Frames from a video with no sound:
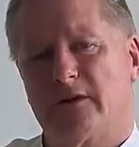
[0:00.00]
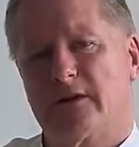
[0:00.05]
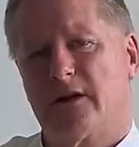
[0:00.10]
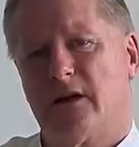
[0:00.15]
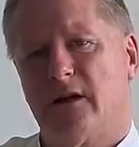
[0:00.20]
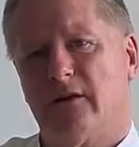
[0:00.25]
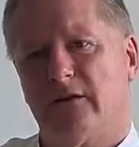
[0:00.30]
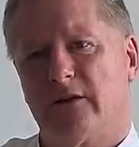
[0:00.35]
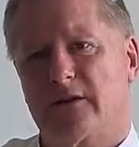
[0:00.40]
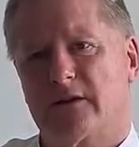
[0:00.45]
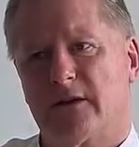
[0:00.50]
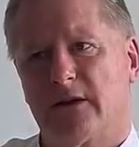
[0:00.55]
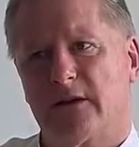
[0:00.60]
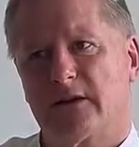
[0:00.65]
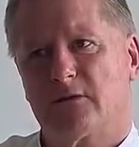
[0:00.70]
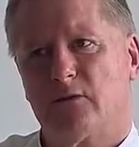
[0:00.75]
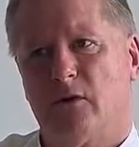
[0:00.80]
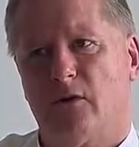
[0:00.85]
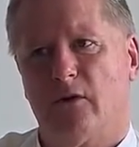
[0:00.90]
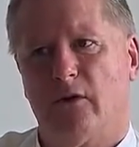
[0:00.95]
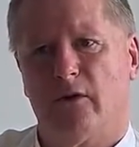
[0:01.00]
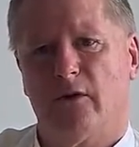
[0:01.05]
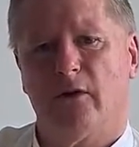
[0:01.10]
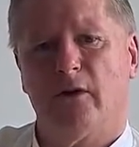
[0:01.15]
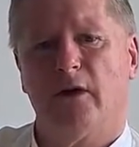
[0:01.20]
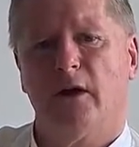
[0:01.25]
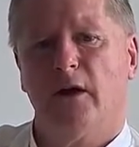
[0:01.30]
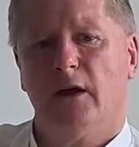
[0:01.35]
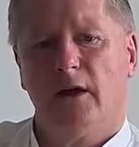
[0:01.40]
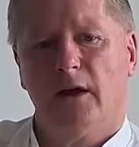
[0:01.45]
service, and it's one that
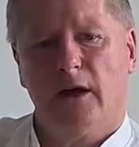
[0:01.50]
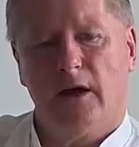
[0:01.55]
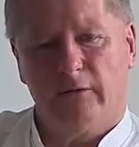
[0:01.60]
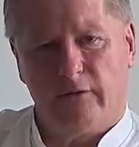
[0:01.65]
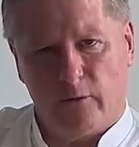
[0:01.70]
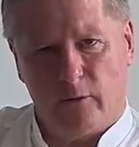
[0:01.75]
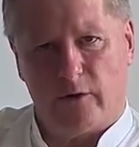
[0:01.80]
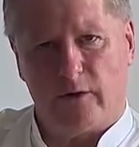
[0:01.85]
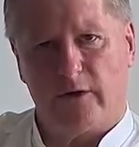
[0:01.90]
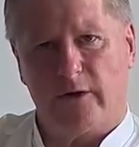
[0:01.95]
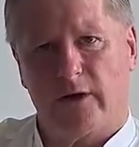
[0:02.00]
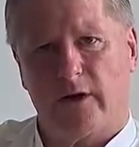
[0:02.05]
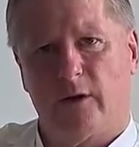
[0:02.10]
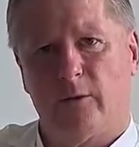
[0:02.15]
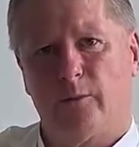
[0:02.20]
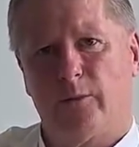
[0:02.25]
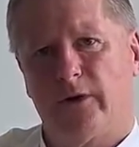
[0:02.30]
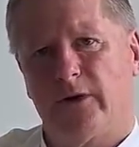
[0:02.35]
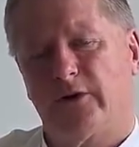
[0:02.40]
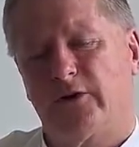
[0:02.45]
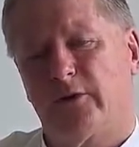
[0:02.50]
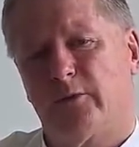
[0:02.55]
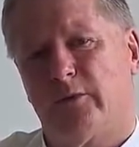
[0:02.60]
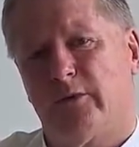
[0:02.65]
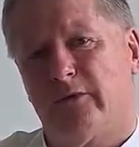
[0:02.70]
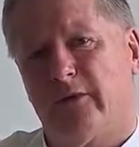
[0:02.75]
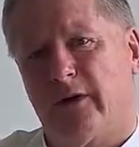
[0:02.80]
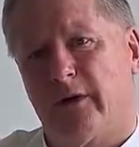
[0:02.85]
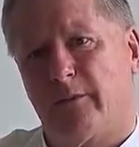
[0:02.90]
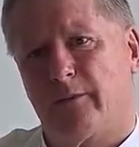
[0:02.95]
everyone in the company should
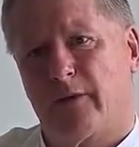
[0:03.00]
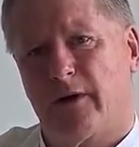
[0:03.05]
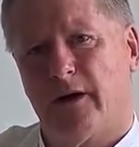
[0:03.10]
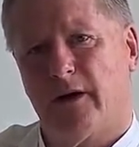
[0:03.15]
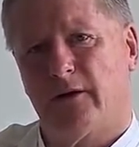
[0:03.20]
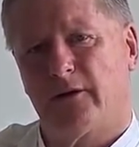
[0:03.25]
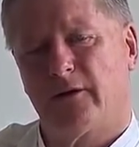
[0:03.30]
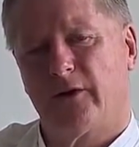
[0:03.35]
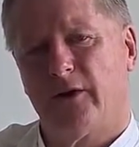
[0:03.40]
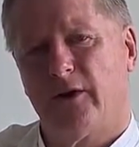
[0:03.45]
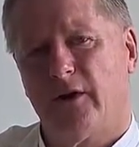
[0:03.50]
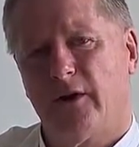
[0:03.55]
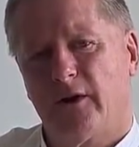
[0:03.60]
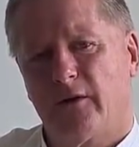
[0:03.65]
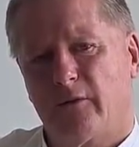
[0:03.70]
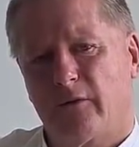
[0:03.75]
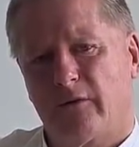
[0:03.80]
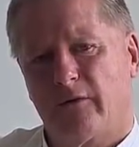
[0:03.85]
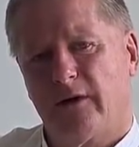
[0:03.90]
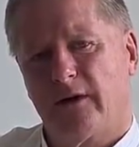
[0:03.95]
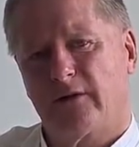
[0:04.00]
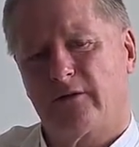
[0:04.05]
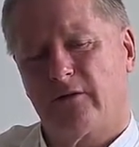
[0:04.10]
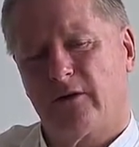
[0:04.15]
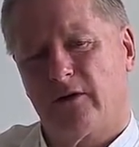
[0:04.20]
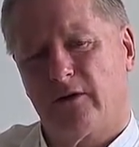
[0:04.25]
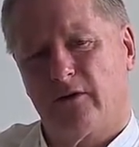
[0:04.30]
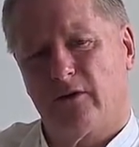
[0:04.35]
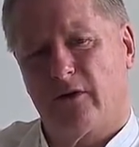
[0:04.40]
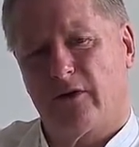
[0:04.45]
be very proud. We've
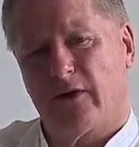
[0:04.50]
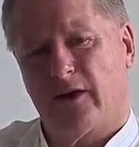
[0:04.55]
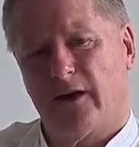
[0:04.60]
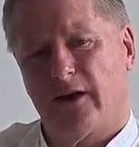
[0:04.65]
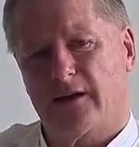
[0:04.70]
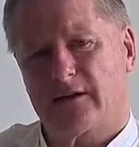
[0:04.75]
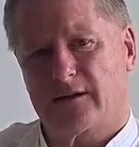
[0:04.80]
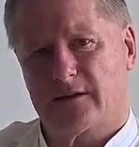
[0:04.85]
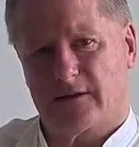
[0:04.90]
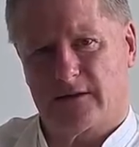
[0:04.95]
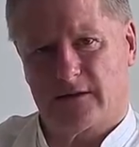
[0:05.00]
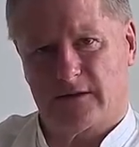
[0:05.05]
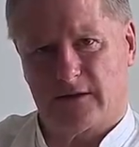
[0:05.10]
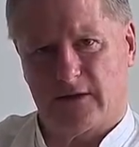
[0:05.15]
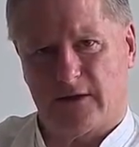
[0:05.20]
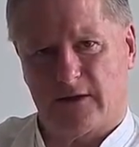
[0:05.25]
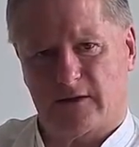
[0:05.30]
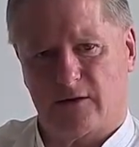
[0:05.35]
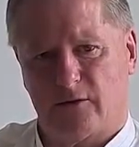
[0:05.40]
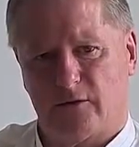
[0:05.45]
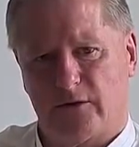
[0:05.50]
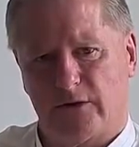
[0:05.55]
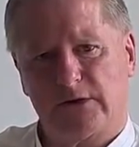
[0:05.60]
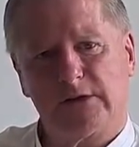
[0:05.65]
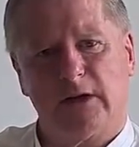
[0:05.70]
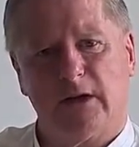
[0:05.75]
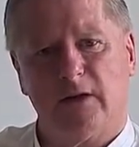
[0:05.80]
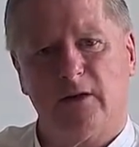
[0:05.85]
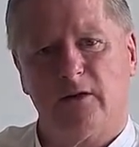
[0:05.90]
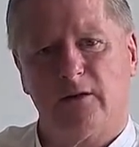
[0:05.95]
literally done thousands of these
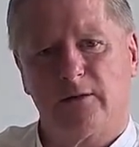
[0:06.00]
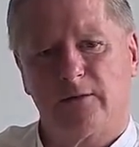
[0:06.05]
orders now.